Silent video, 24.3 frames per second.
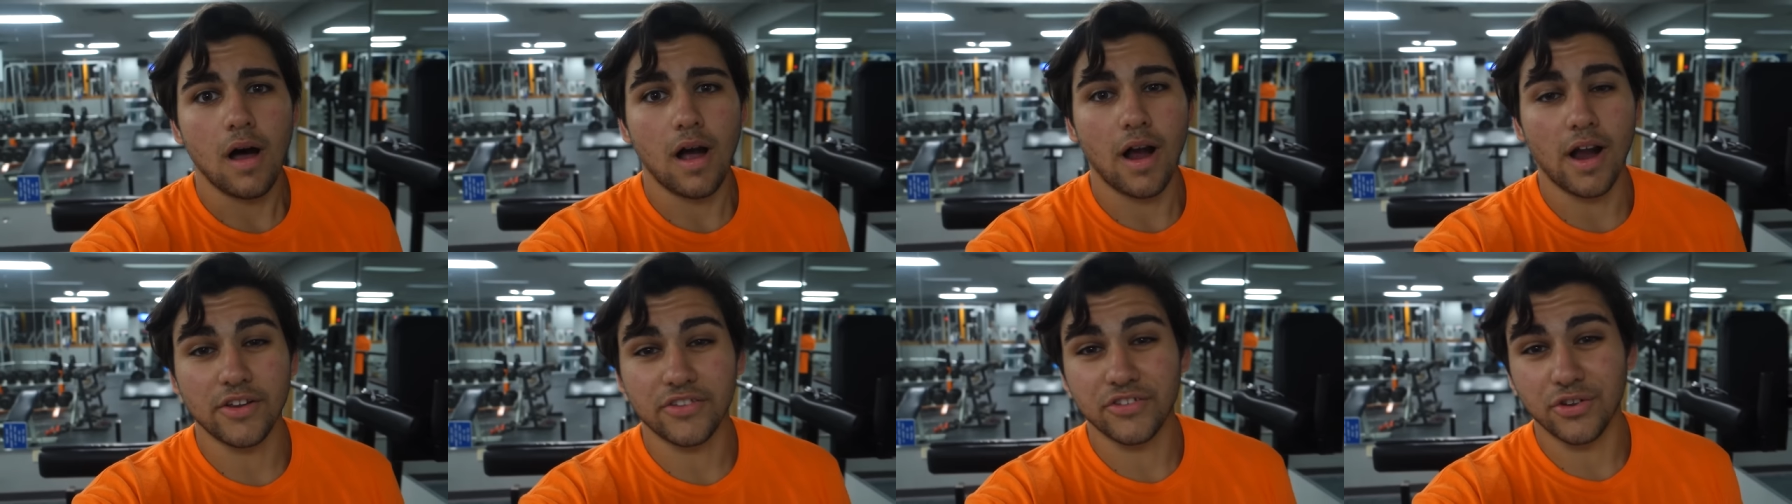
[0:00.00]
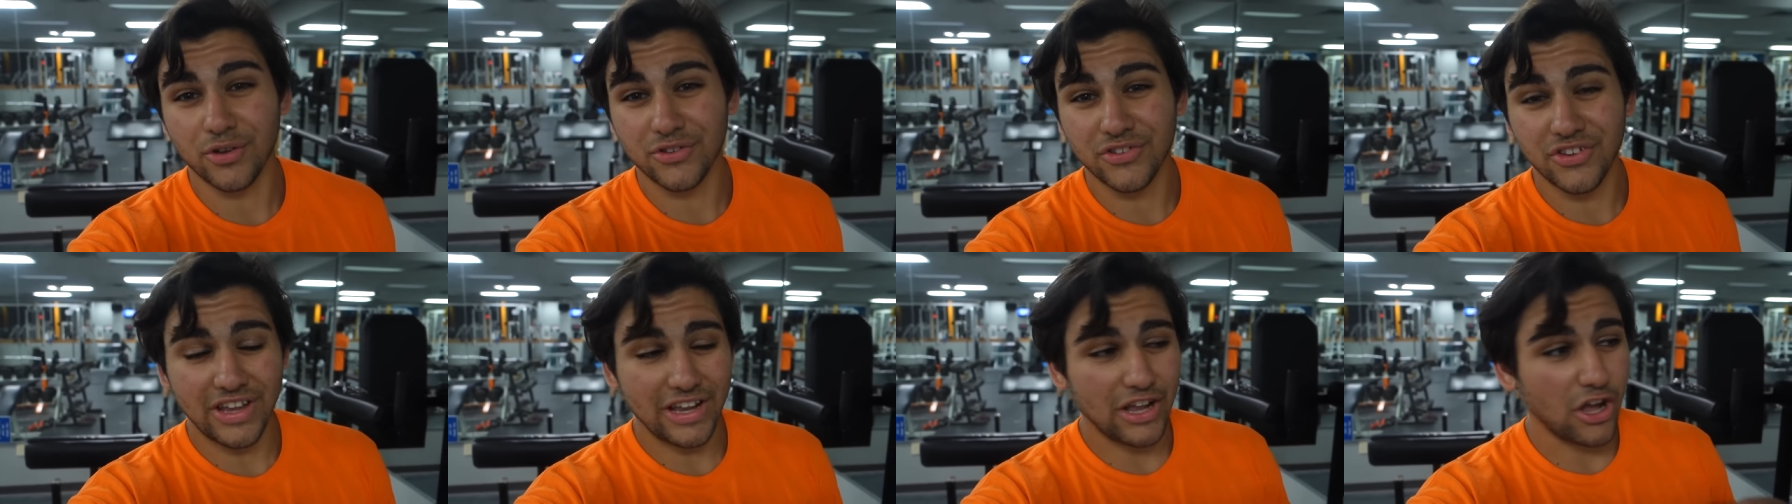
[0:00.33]
Alright,
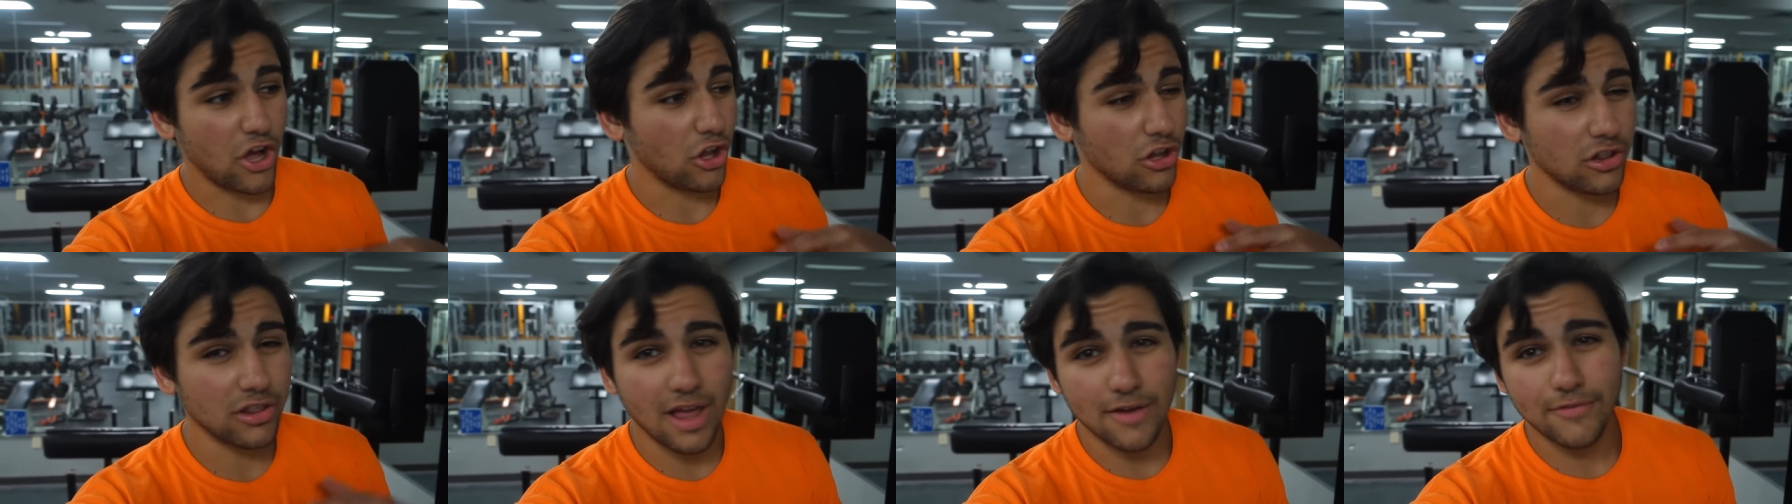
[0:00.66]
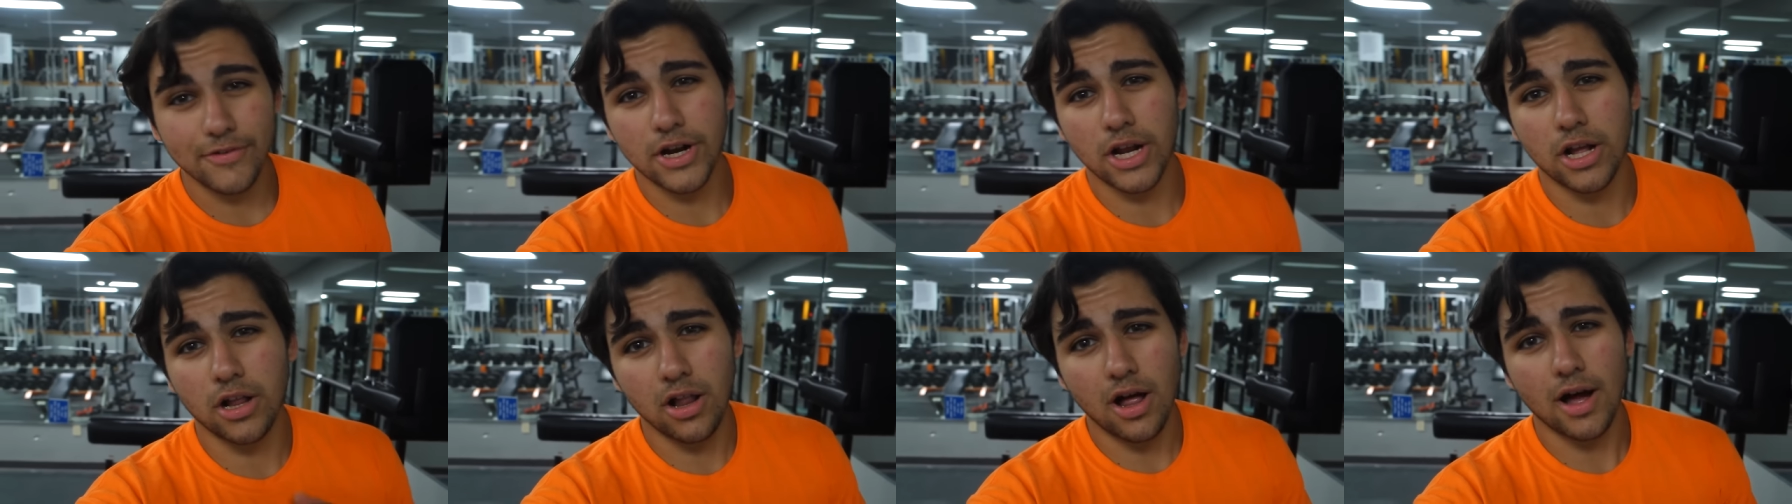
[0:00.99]
so it's like
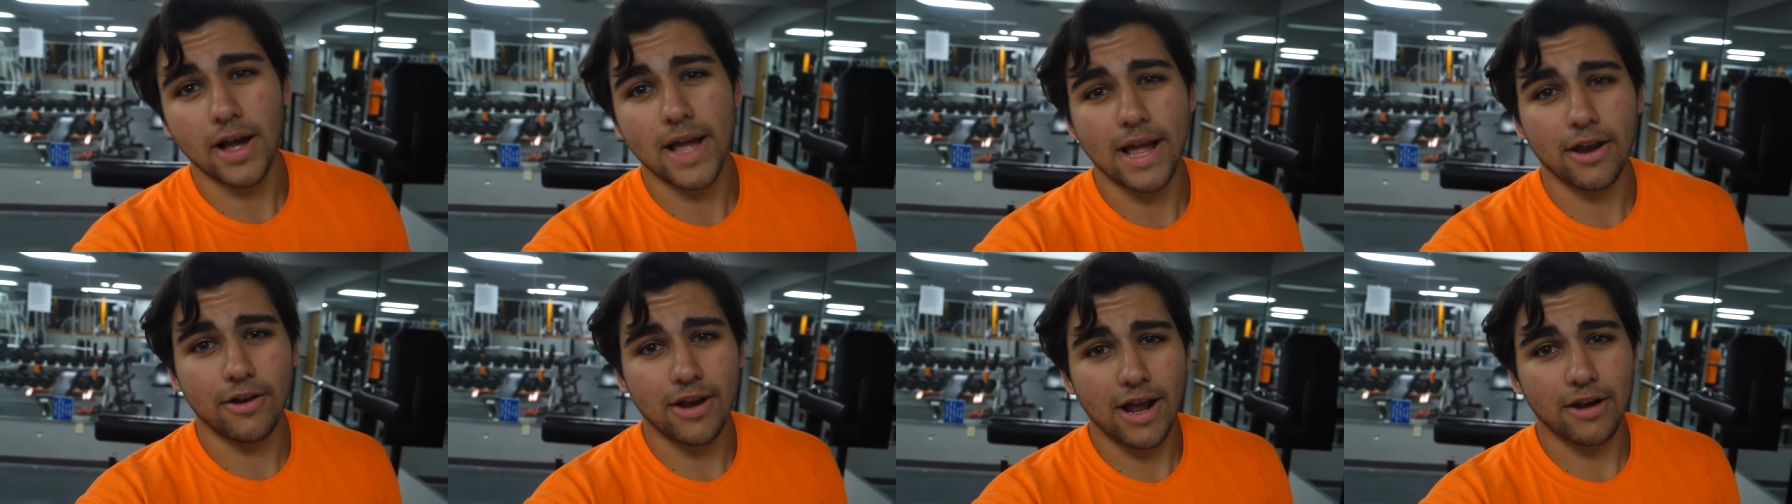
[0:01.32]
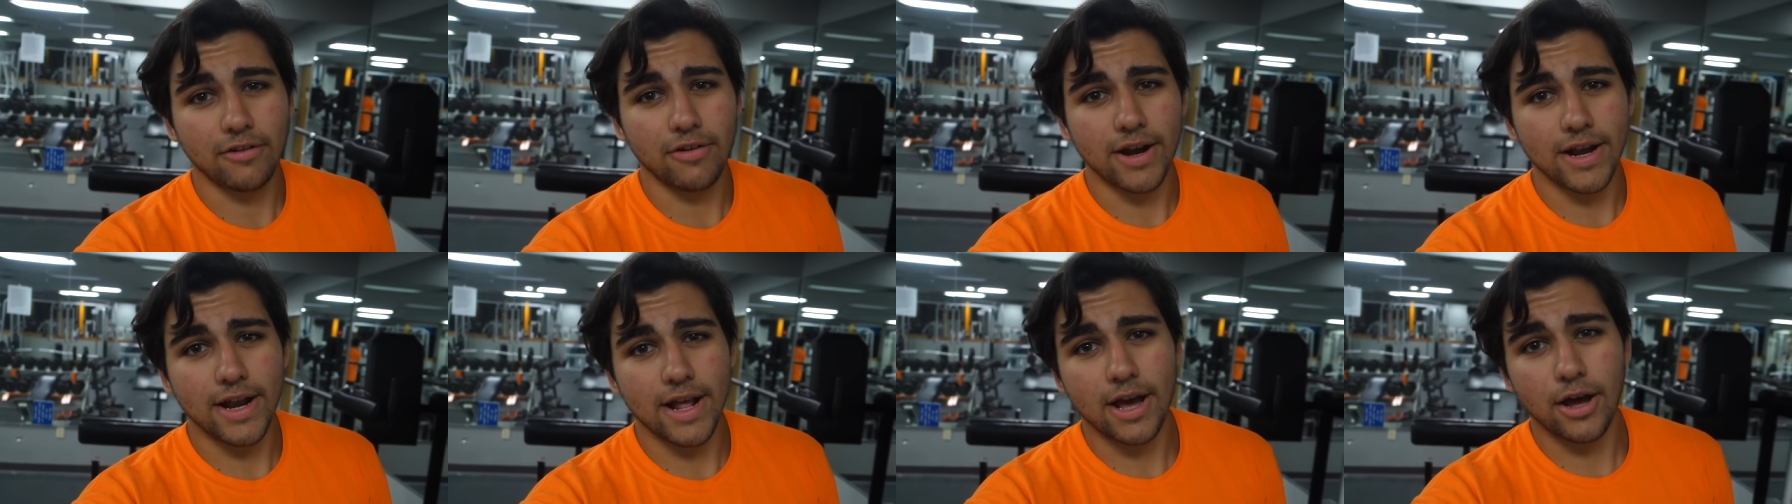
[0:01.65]
eleven o'clock at
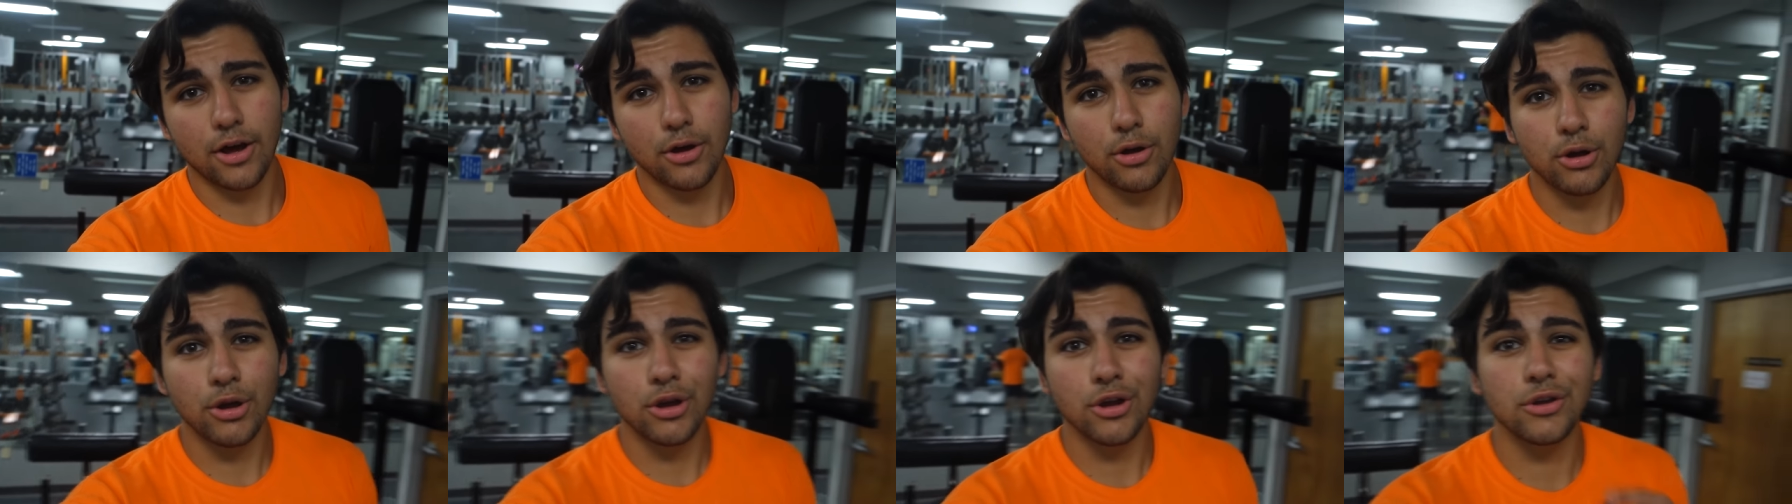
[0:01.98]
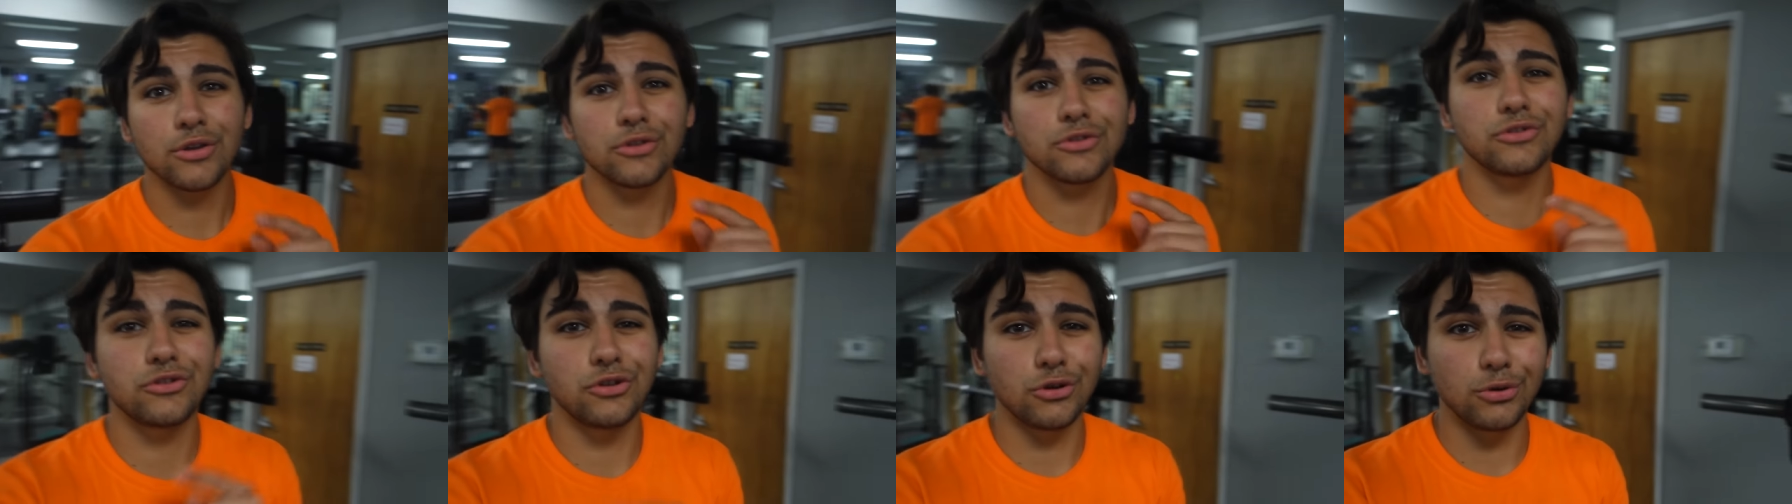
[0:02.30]
night right
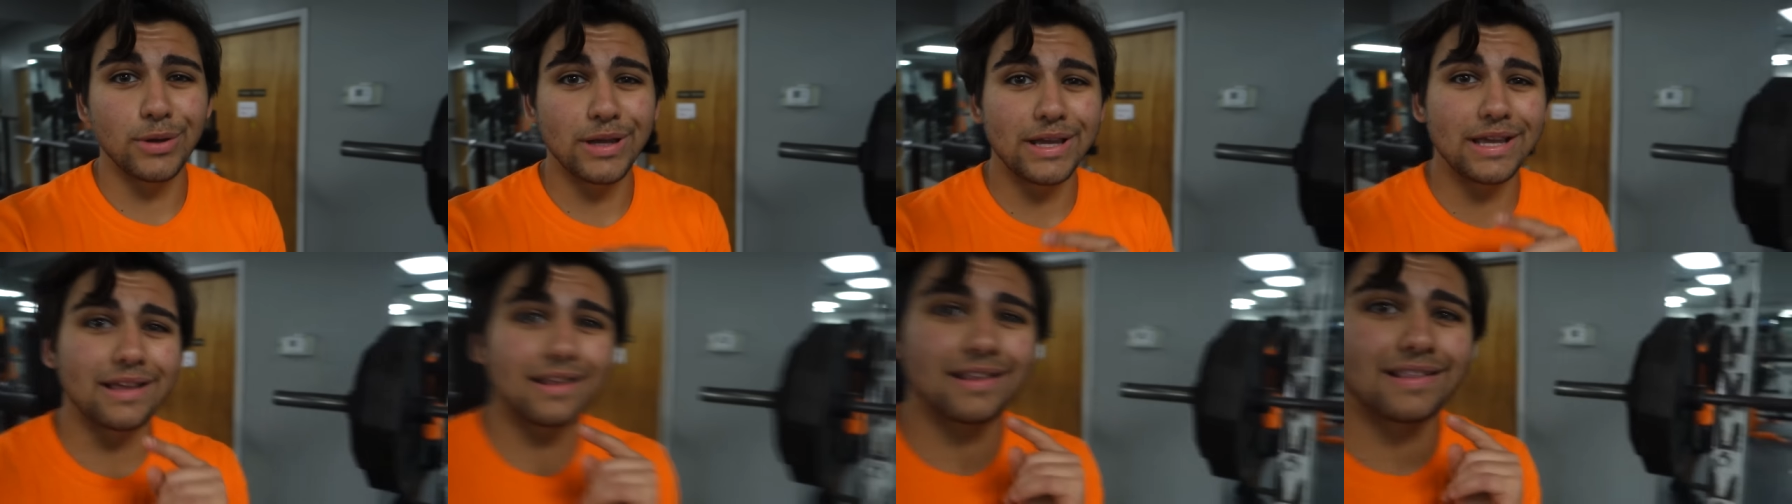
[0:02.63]
now, doing